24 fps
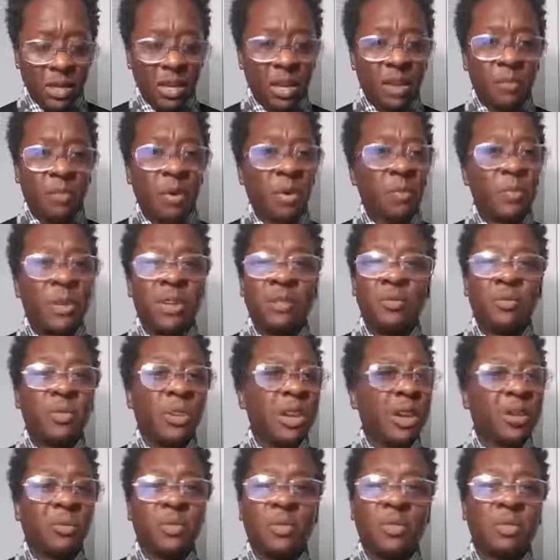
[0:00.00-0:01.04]
But we, we
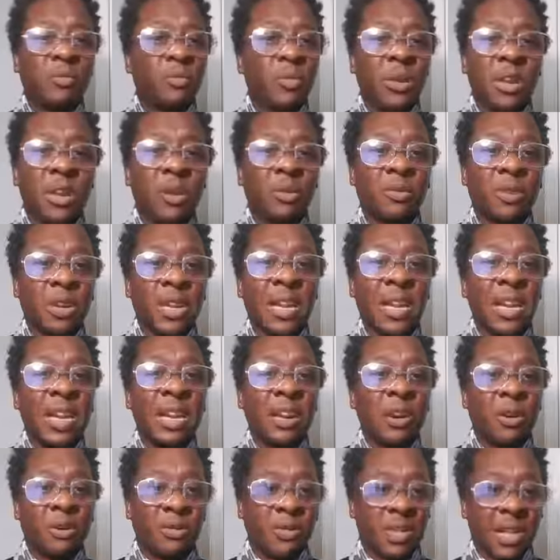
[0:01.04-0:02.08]
don't look, we don't lean
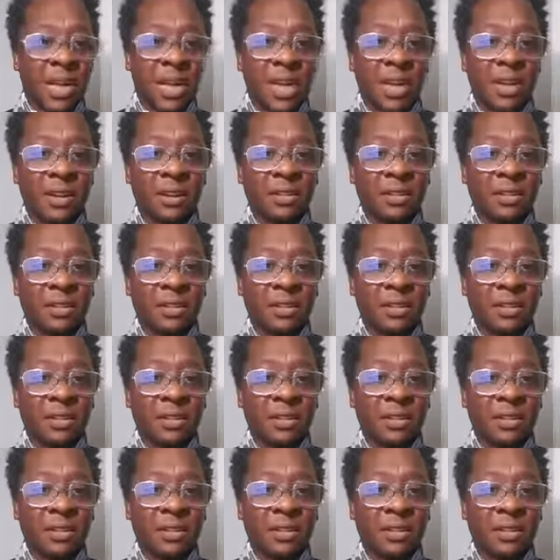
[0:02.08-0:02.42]
on that.